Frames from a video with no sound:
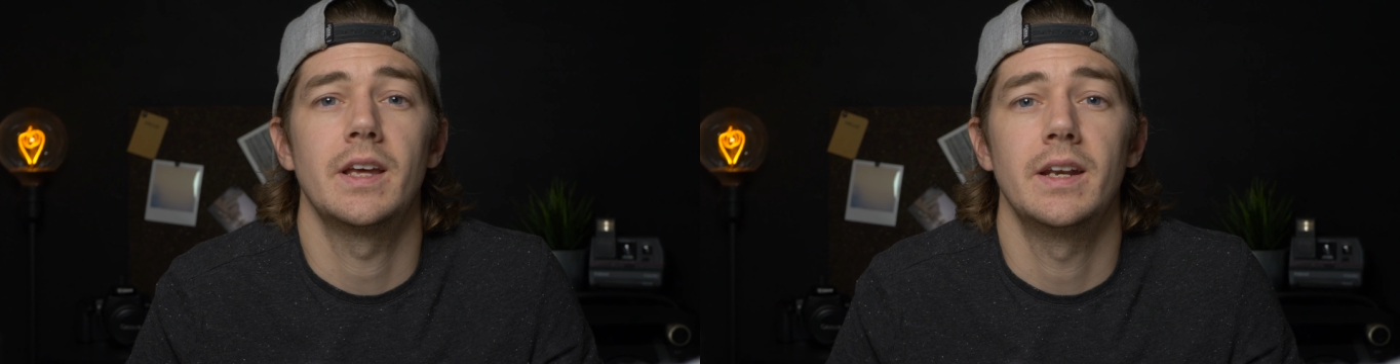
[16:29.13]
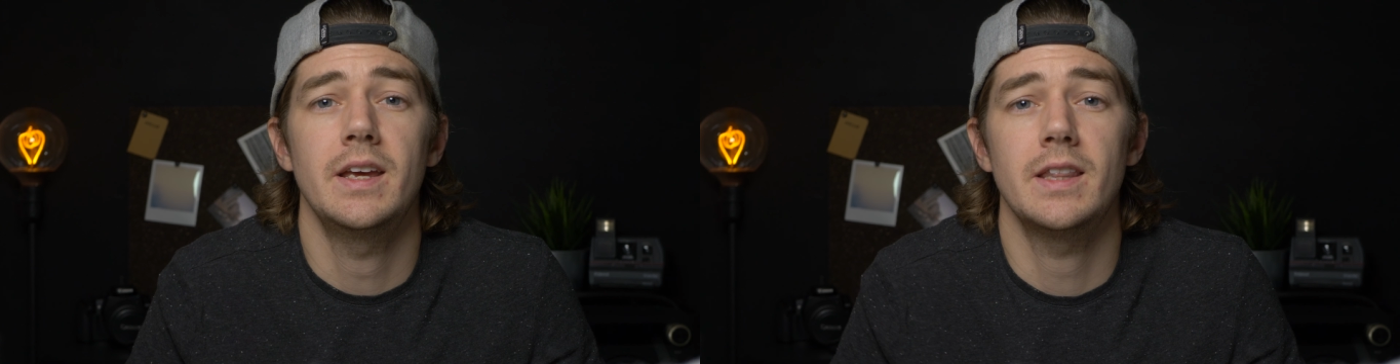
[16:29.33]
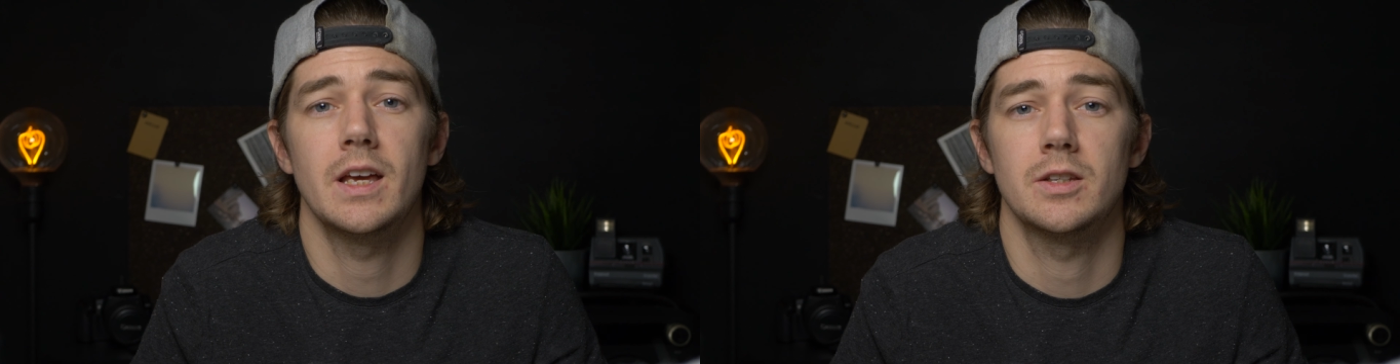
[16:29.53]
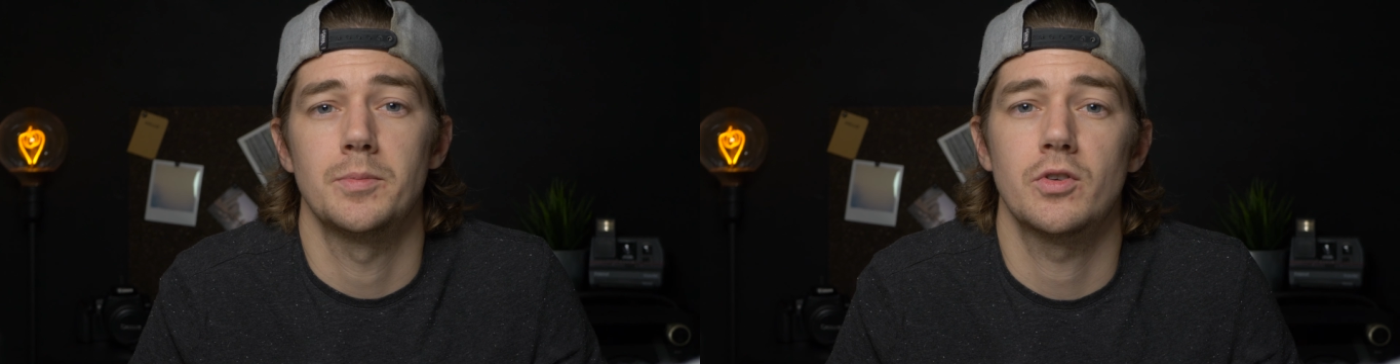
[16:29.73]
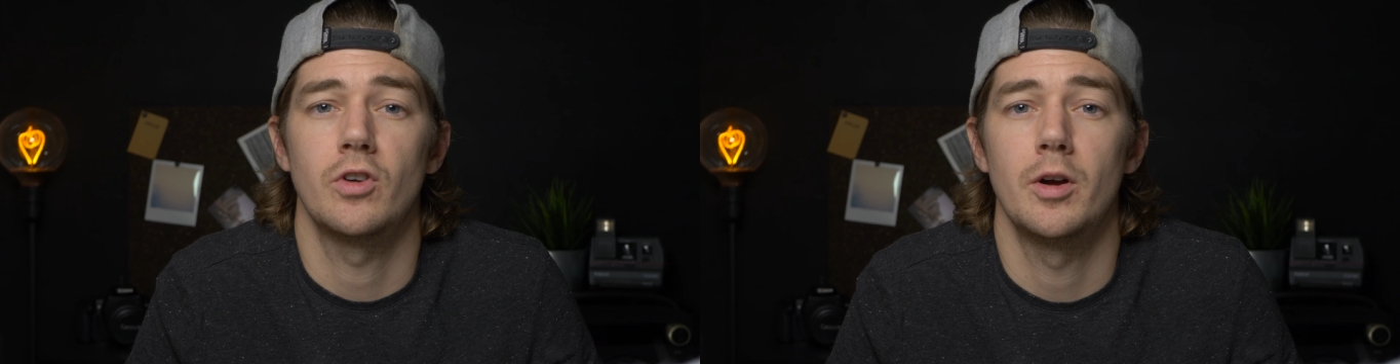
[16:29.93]
then hit that
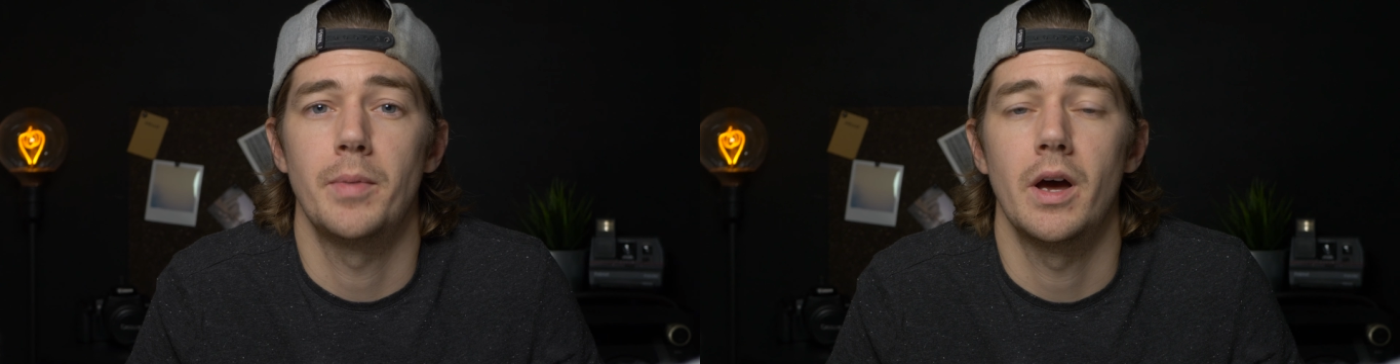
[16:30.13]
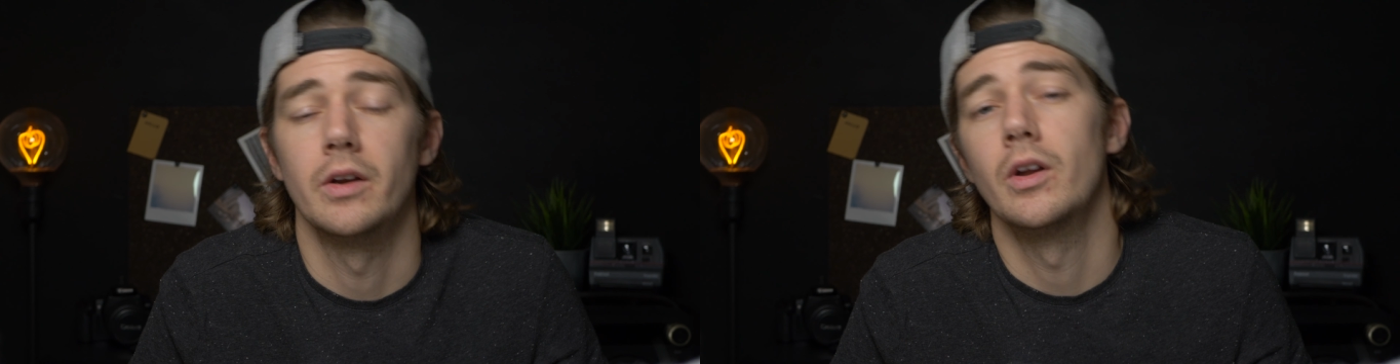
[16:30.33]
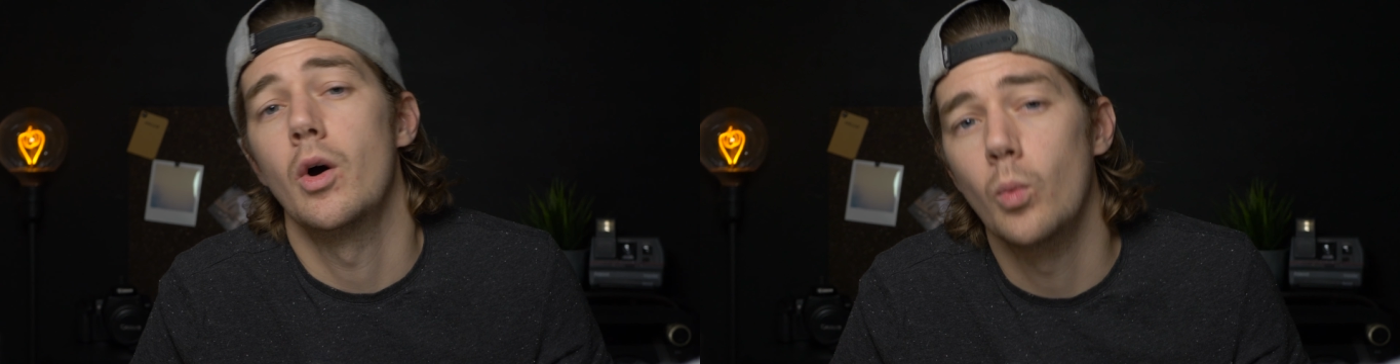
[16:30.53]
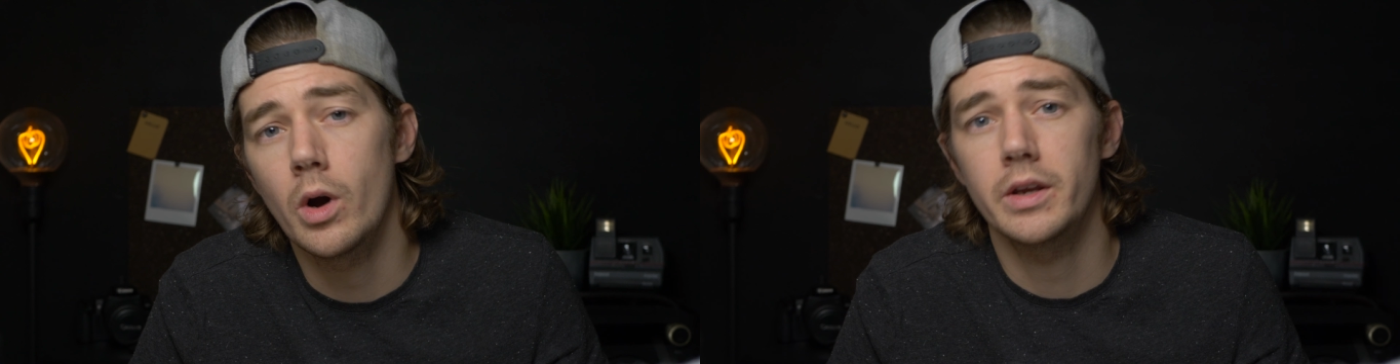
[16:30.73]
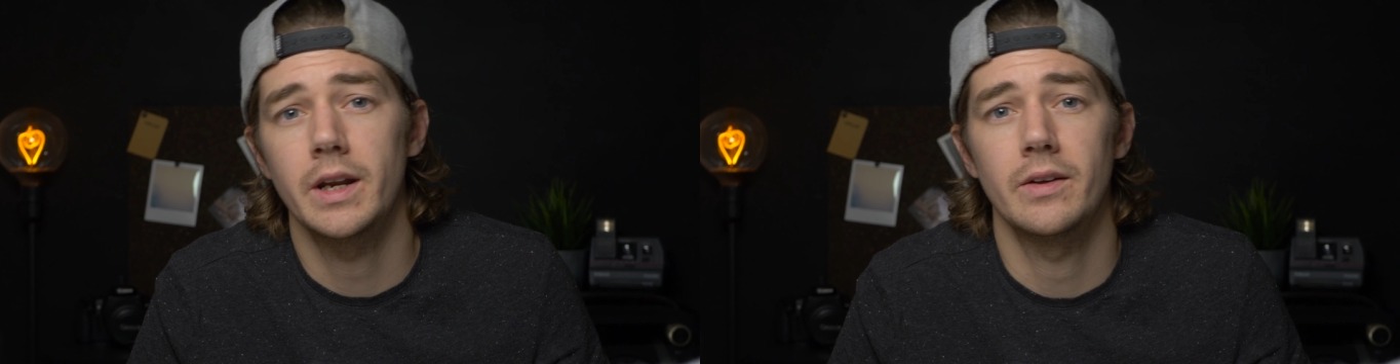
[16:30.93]
subscribe button.
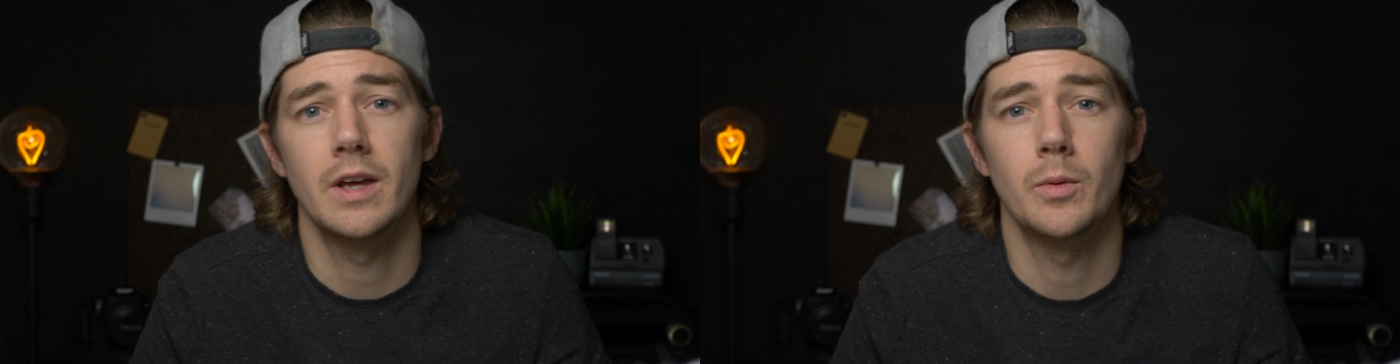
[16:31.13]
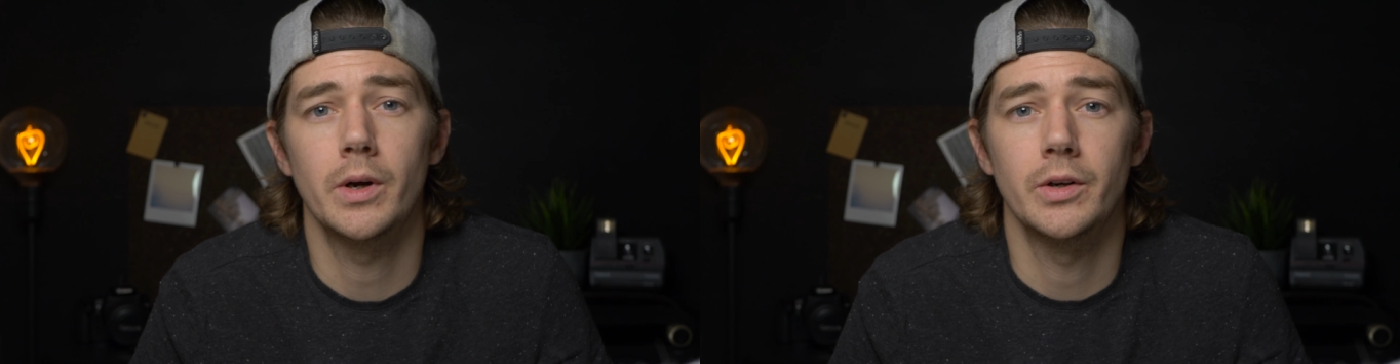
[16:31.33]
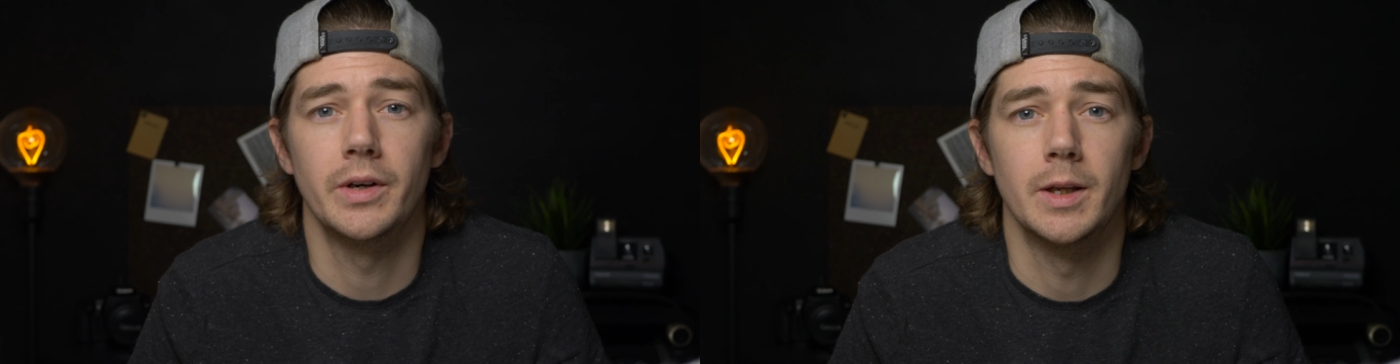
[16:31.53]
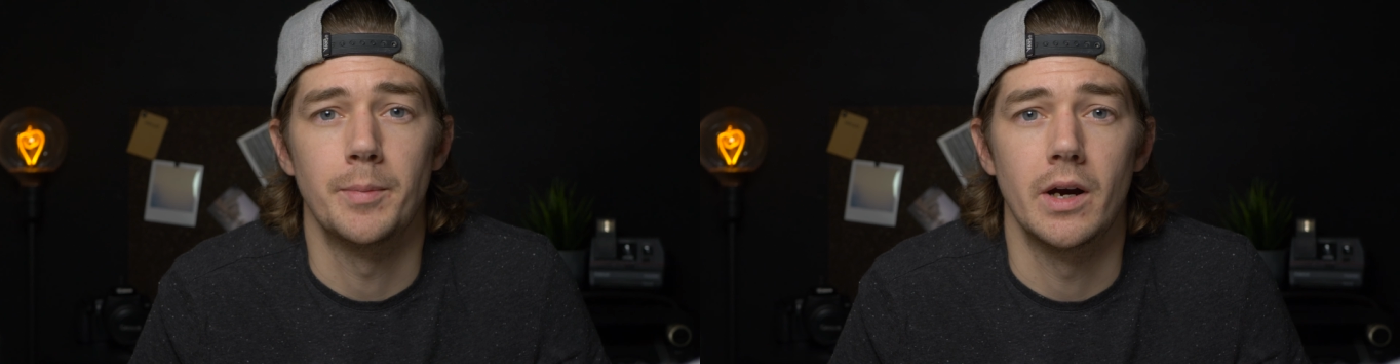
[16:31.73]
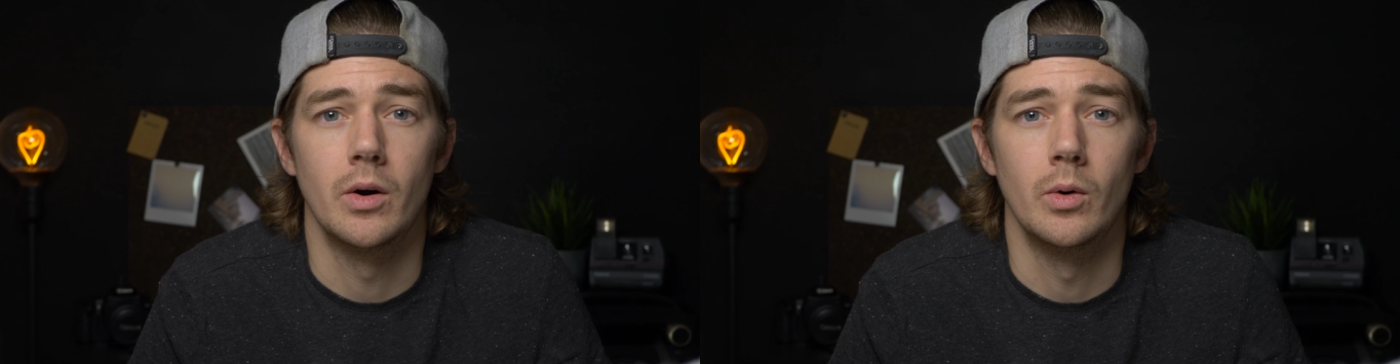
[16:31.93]
While you're down there, why not hit the
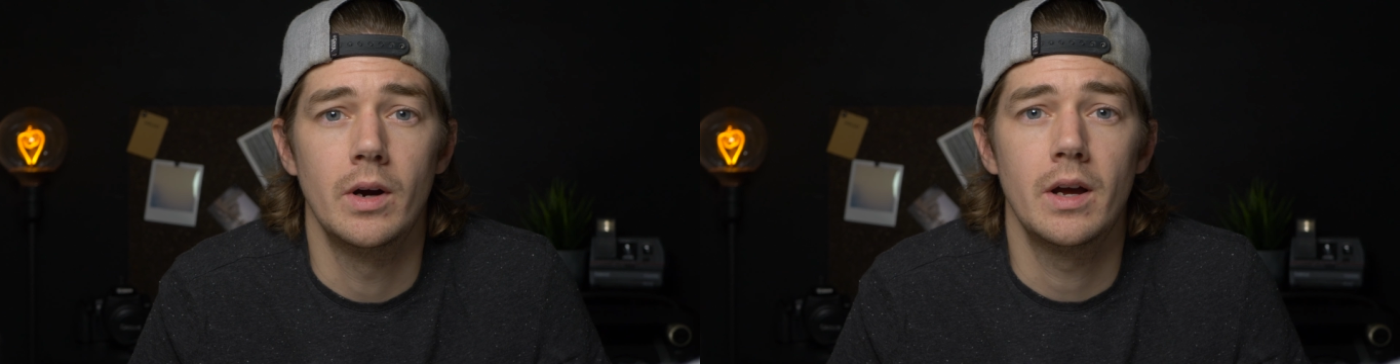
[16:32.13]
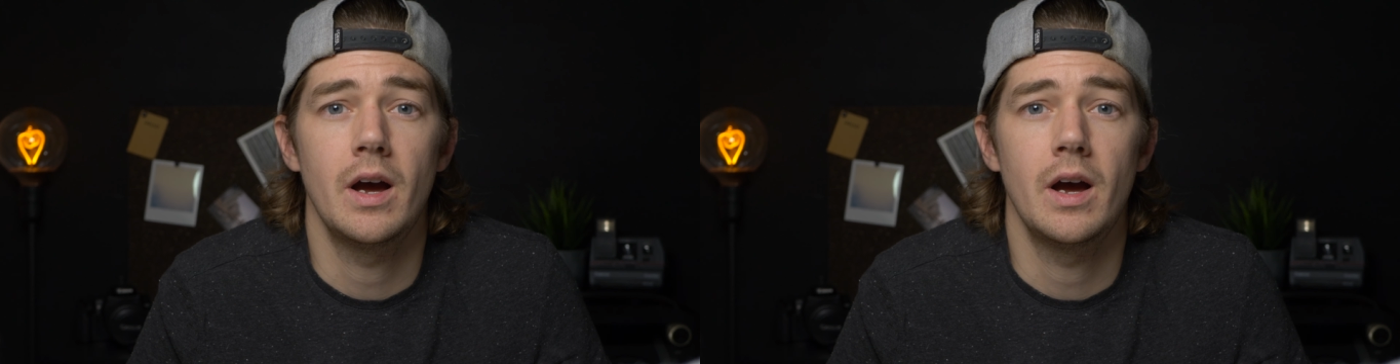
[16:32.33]
bell?